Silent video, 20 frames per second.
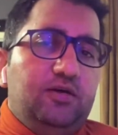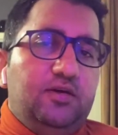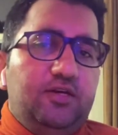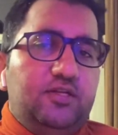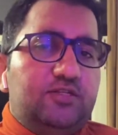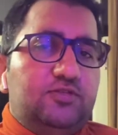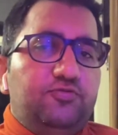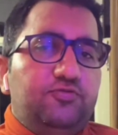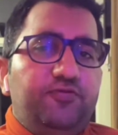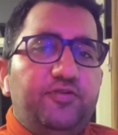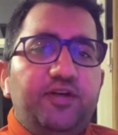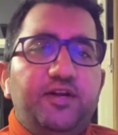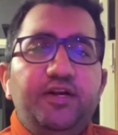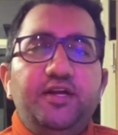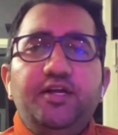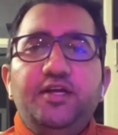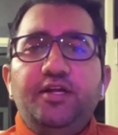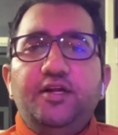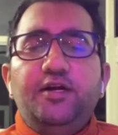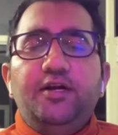it's a
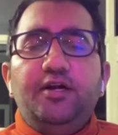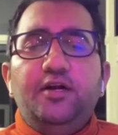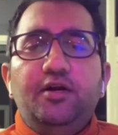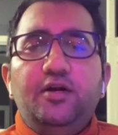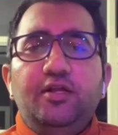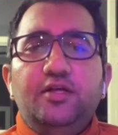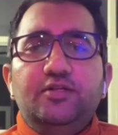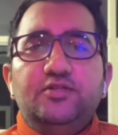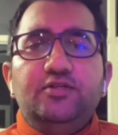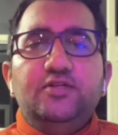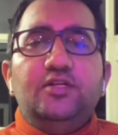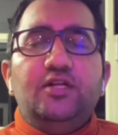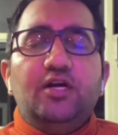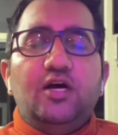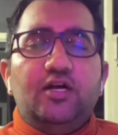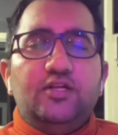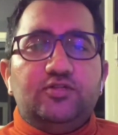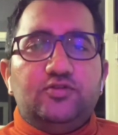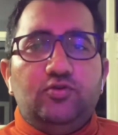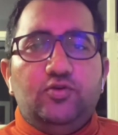very easy
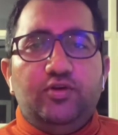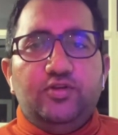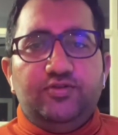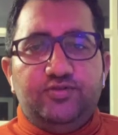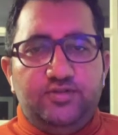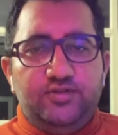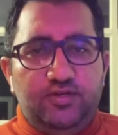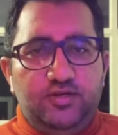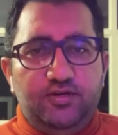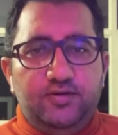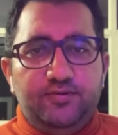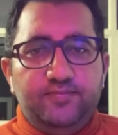task you can say